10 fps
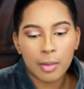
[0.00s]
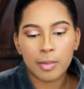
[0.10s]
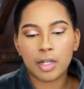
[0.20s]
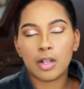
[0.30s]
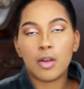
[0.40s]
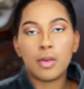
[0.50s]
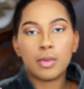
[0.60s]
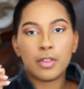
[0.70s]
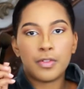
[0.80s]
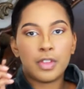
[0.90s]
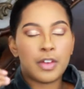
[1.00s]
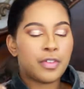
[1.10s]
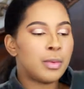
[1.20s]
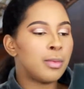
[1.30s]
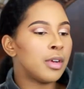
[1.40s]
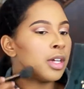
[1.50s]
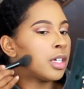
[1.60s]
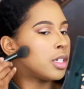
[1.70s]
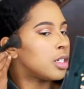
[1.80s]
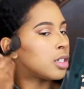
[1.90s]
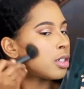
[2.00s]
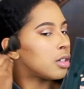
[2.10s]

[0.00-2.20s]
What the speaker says: I'm going to go in with a fluffy brush